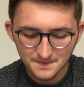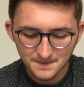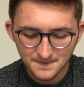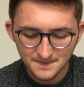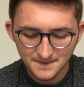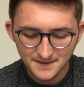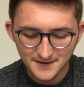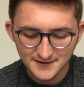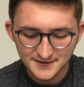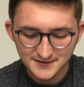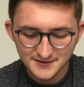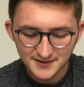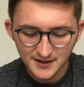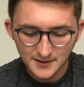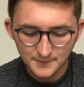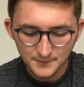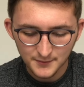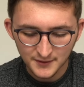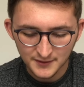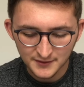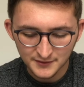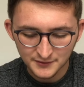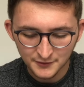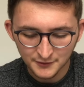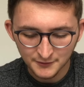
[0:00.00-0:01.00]
They
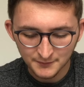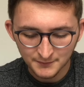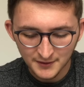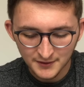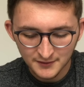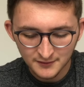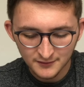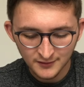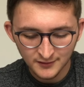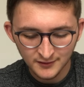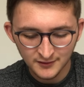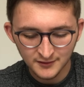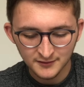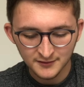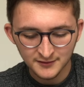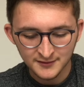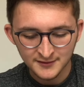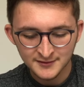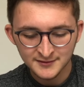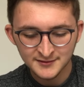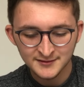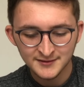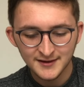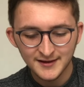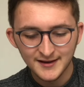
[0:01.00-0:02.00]
celebrate your abundant
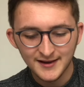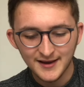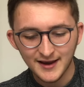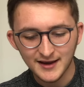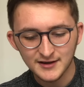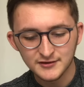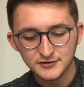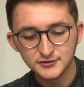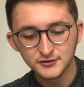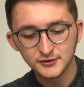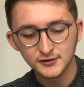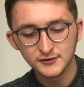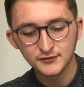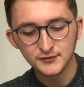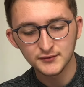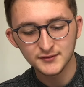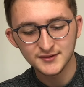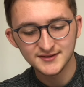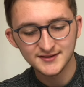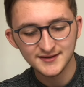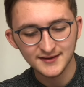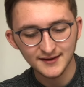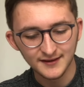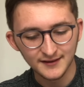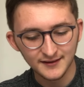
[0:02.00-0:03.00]
goodness and joyful
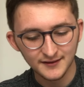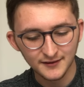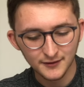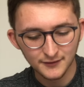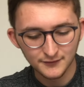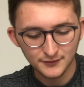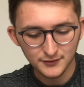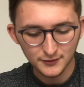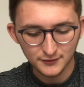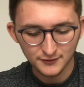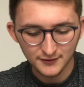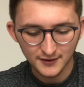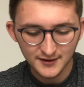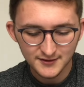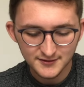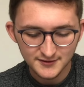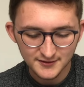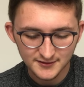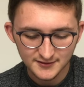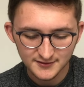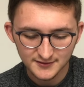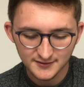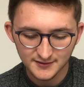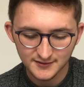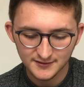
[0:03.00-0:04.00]
singing of your
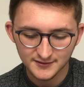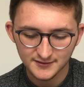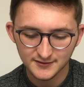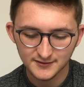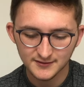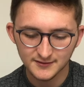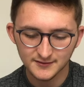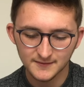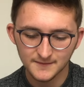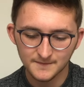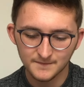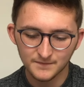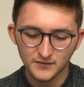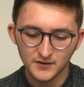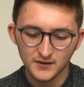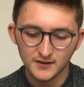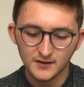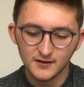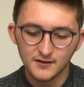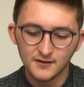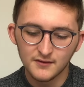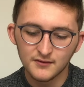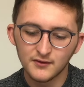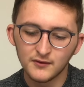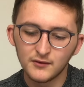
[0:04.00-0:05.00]
righteousness.
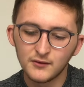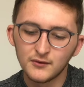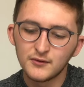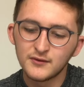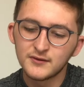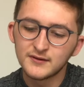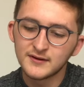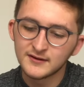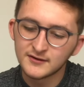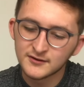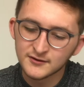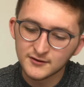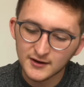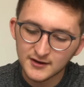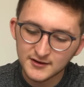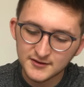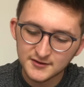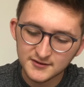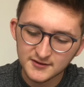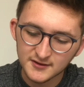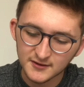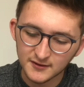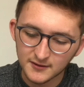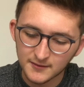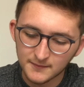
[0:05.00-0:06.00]
The Lord is gracious
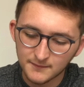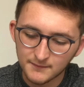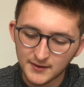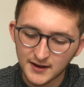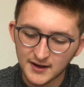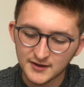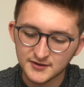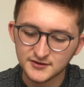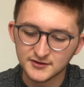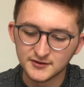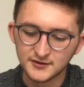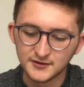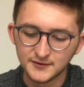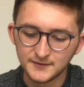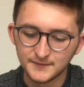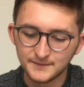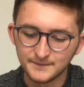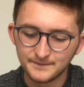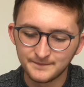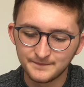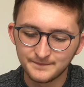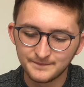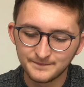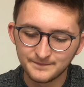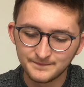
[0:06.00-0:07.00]
and compassionate,
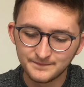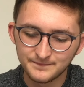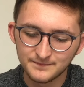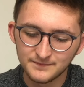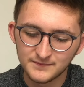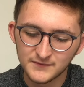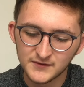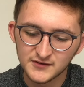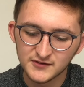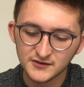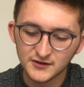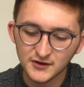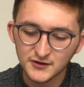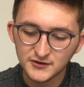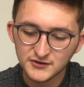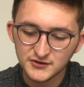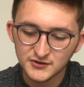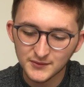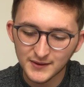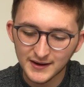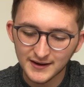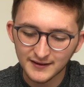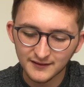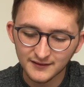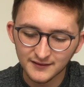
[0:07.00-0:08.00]
slow to
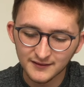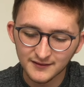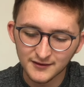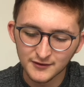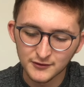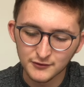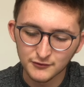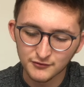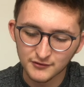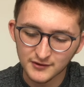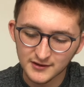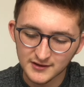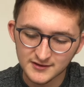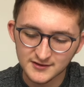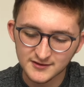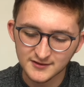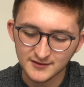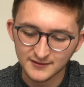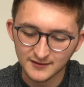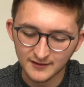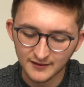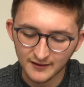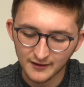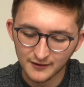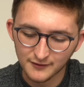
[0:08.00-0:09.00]
anger and rich
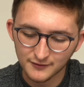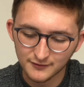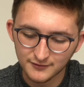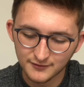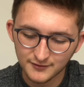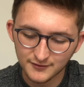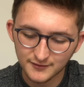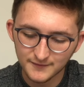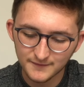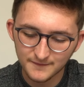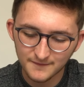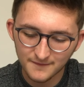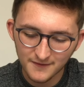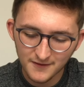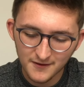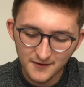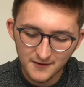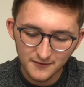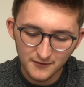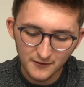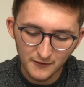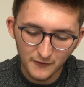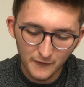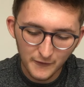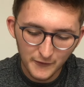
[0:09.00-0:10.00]
in love.
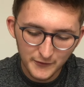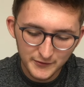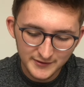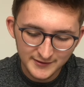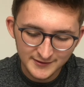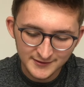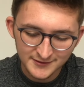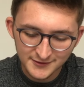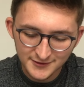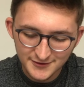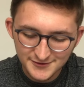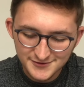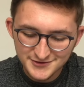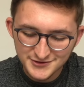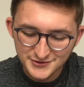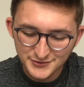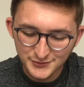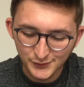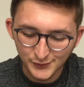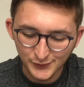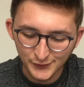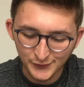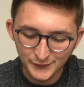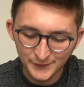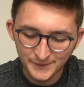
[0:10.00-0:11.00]
The Lord is good to
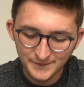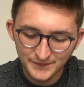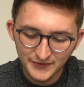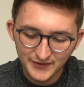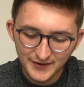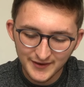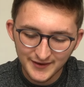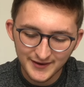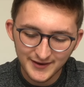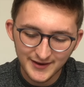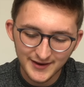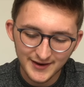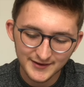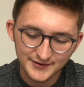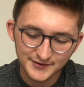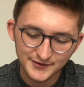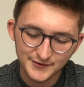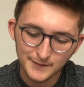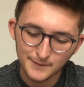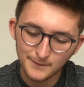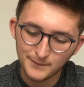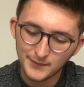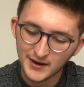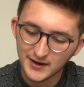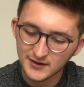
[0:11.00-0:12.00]
all. He has
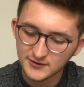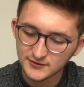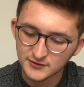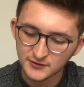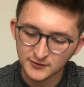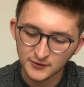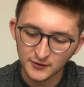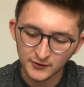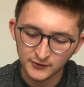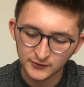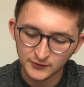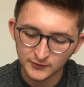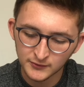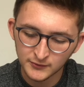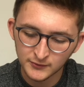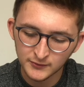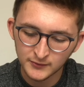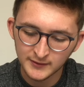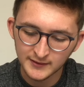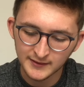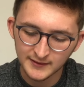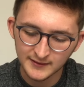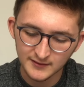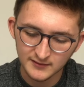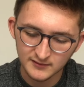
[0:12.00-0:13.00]
compassion on all
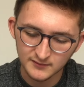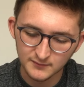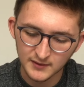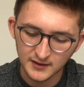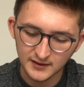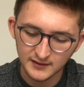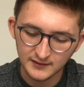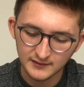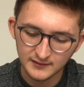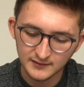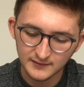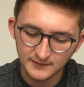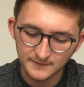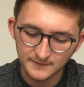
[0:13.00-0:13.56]
he has made.